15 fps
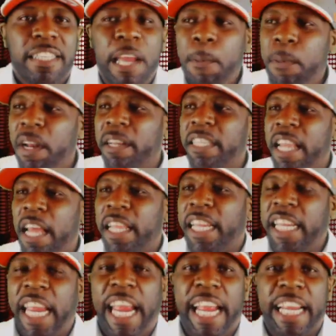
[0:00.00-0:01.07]
Then when another
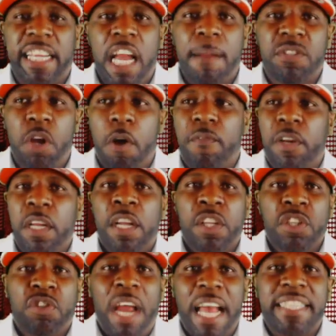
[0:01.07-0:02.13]
kid comes over,
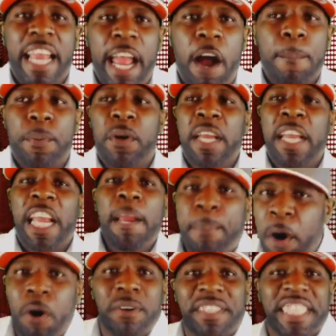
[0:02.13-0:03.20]
tries to help her, he
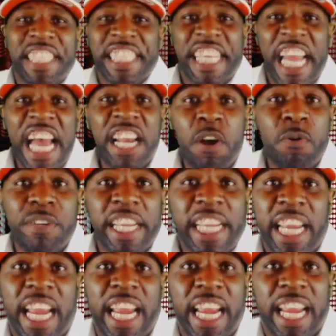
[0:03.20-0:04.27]
pulls his gun on the
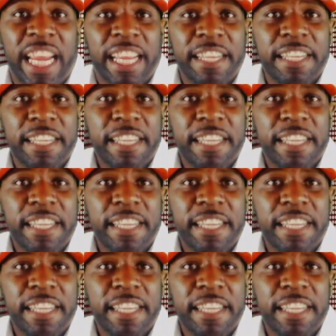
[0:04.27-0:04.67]
kid.